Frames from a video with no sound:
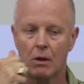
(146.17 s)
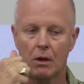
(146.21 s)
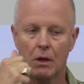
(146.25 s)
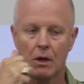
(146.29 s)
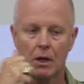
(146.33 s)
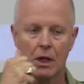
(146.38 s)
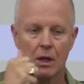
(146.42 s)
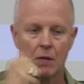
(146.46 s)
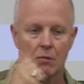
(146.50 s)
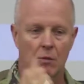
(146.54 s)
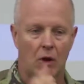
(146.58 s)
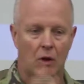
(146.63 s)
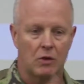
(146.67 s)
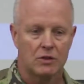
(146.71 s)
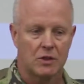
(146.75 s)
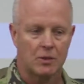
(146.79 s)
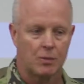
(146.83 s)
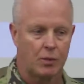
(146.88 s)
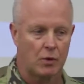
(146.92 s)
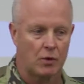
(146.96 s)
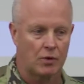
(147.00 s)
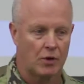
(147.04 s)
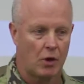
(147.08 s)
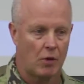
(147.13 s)
in
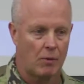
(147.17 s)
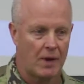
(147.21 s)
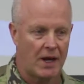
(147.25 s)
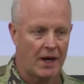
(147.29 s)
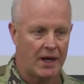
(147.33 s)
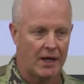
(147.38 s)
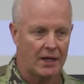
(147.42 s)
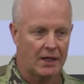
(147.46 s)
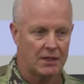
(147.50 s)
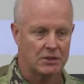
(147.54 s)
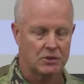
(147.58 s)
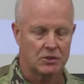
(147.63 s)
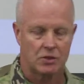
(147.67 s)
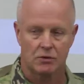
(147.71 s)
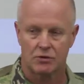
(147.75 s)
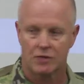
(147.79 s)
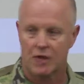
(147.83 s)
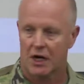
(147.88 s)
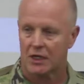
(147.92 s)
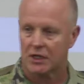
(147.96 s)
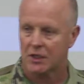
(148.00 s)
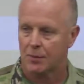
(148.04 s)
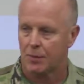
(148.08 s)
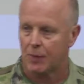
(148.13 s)
multiple domains. So
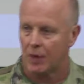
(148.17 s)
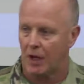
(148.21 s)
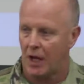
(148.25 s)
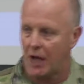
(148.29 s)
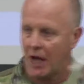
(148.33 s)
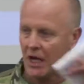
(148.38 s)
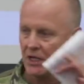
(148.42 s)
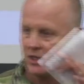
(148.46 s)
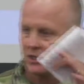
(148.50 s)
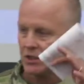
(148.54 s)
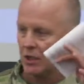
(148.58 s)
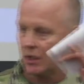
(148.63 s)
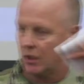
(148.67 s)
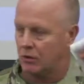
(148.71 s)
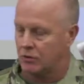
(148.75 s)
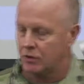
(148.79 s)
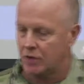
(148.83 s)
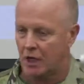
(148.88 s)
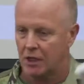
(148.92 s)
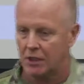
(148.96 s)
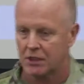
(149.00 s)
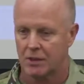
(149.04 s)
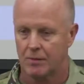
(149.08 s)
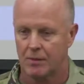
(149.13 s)
Dr. Palazzo
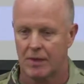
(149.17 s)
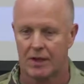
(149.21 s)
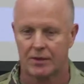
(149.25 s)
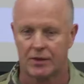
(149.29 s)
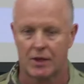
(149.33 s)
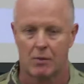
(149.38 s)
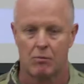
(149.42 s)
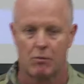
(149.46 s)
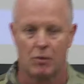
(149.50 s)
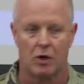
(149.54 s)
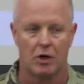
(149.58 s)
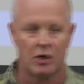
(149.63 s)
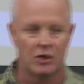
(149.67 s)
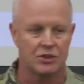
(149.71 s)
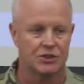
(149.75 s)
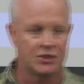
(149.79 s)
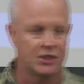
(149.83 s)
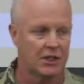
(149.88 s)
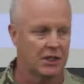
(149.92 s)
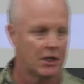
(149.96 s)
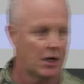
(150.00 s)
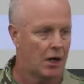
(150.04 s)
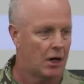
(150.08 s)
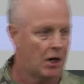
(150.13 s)
talked about the
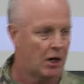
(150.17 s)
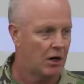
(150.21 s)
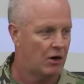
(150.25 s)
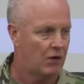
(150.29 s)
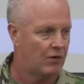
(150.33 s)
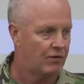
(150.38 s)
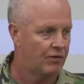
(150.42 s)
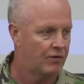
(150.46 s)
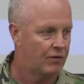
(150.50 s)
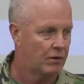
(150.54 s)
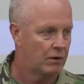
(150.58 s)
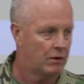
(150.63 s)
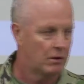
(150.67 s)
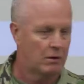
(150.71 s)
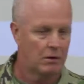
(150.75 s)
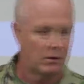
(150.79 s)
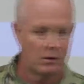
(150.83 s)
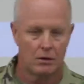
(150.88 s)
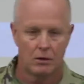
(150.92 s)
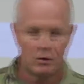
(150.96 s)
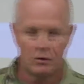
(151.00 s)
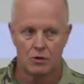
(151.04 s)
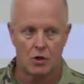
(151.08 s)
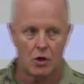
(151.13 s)
merging of
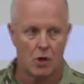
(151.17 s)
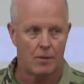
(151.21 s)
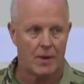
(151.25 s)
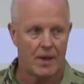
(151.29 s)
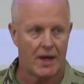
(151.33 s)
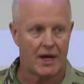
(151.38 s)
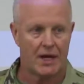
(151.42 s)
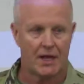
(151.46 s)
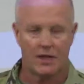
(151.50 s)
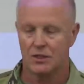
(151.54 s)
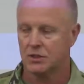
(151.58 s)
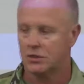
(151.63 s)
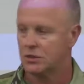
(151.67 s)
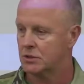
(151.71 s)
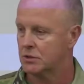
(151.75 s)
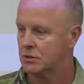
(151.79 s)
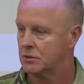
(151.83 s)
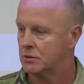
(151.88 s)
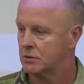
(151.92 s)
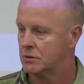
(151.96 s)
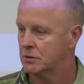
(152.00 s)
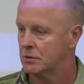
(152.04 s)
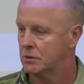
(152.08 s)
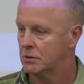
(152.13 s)
domains.
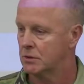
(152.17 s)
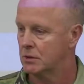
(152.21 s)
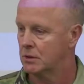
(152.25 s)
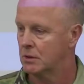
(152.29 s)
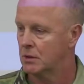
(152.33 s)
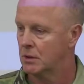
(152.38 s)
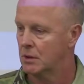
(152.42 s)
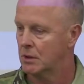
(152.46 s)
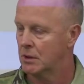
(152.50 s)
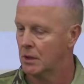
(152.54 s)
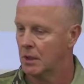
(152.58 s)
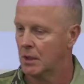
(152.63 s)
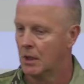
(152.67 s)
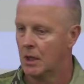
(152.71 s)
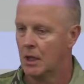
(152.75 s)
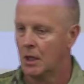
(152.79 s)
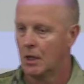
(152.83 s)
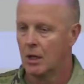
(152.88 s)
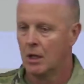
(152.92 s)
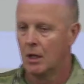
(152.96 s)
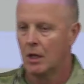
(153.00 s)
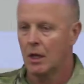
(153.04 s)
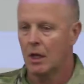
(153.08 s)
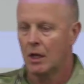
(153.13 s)

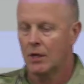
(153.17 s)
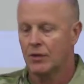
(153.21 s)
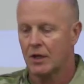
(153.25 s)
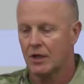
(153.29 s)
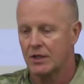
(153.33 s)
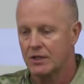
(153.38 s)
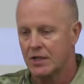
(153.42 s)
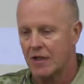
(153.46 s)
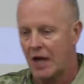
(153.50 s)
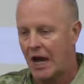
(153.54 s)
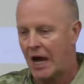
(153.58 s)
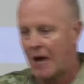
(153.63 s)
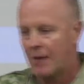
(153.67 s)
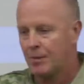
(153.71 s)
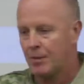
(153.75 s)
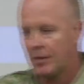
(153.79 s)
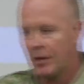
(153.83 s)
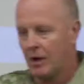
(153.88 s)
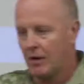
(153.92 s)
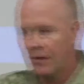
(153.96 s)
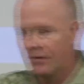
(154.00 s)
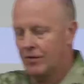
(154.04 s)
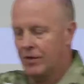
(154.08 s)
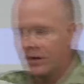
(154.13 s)
The top
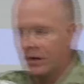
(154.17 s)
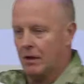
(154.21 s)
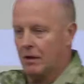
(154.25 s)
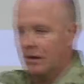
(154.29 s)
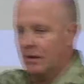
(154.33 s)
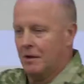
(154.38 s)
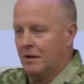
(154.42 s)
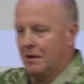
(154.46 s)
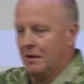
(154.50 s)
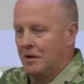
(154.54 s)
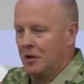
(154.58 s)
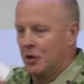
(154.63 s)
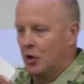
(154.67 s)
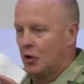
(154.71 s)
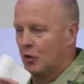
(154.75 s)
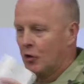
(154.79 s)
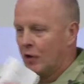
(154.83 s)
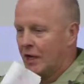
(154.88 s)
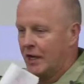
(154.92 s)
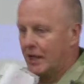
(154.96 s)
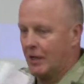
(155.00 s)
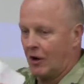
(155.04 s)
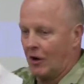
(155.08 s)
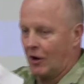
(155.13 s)
of the
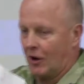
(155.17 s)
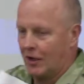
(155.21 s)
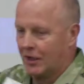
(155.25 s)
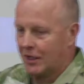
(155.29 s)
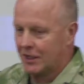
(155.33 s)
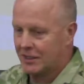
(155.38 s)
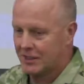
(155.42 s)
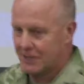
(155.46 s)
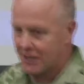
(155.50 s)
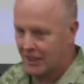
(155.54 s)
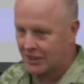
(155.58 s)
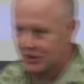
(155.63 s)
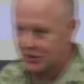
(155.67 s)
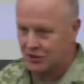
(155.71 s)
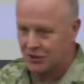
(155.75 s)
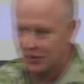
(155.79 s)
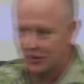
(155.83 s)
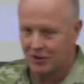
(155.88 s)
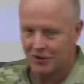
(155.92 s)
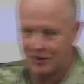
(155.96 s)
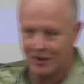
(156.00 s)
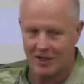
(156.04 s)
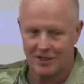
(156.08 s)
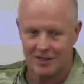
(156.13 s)
Greek architecture
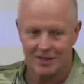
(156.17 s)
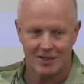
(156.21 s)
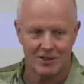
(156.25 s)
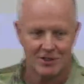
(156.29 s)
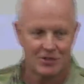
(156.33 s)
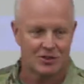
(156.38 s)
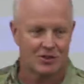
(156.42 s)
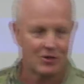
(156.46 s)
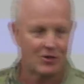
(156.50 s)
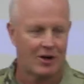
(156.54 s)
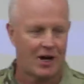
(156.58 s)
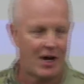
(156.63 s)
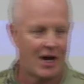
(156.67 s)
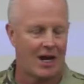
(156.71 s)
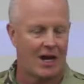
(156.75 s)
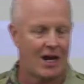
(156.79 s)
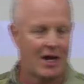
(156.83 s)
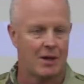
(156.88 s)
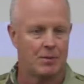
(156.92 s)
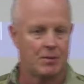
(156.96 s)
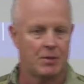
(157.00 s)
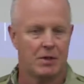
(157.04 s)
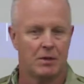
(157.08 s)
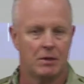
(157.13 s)
that
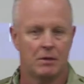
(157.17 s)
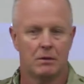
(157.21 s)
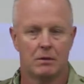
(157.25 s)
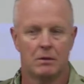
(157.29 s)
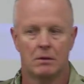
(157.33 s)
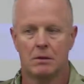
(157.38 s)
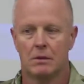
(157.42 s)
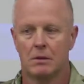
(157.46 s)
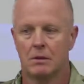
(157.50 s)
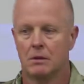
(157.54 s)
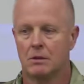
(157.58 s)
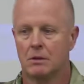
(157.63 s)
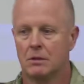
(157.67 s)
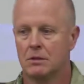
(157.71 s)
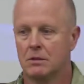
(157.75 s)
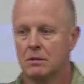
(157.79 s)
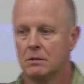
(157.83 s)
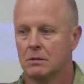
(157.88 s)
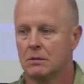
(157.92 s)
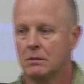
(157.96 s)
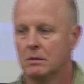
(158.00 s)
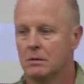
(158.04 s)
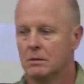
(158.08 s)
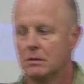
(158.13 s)
described
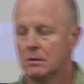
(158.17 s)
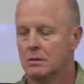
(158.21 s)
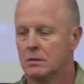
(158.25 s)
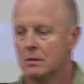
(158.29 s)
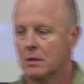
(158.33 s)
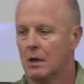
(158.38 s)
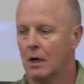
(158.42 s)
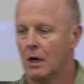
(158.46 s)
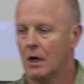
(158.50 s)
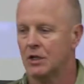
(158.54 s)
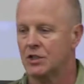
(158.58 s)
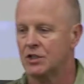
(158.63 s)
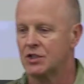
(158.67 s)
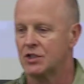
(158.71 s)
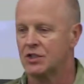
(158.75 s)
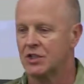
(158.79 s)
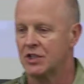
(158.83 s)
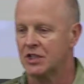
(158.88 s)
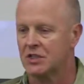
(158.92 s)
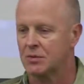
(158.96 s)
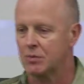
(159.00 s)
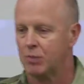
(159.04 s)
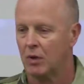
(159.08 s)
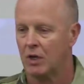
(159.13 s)
our
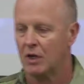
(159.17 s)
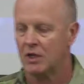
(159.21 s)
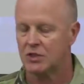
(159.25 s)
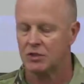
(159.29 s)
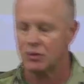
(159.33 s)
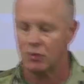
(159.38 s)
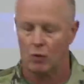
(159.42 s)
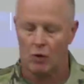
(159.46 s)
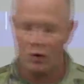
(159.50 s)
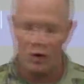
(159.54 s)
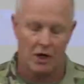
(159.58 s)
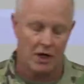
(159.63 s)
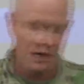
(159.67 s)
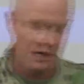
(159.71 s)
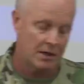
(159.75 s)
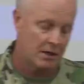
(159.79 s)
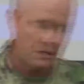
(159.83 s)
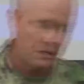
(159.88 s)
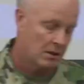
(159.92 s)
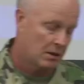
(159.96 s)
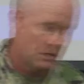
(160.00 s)
6+1